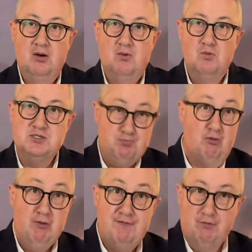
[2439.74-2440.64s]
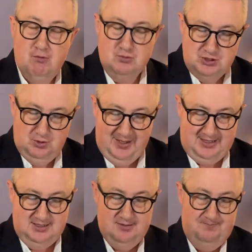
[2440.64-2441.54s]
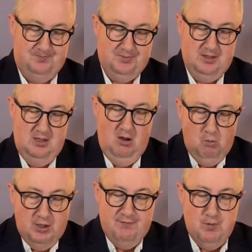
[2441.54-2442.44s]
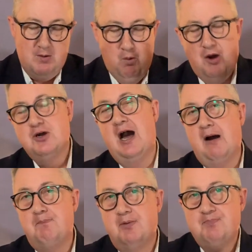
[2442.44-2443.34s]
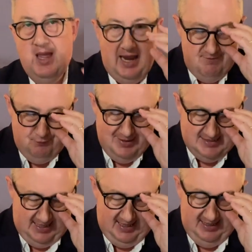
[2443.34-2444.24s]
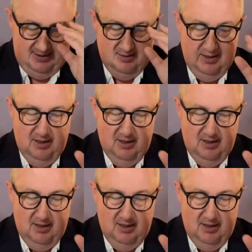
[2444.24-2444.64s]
was peripheral to it? What if we woke up every day